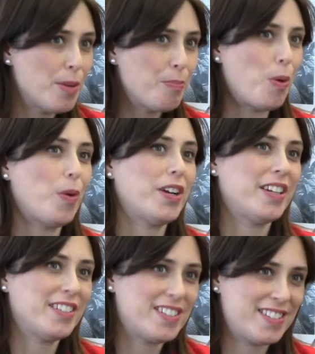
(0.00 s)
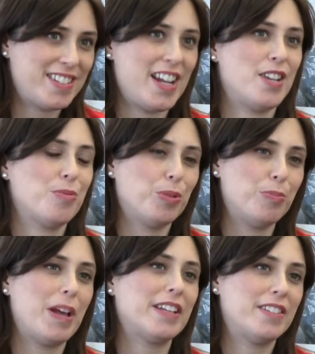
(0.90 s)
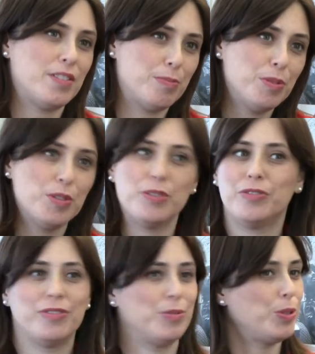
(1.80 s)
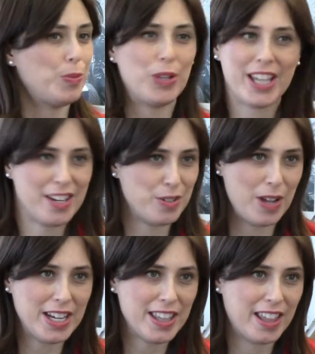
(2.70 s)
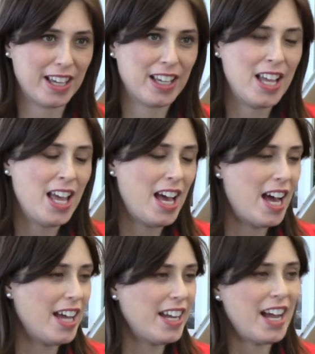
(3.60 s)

important state will make this move, we can't do anything. And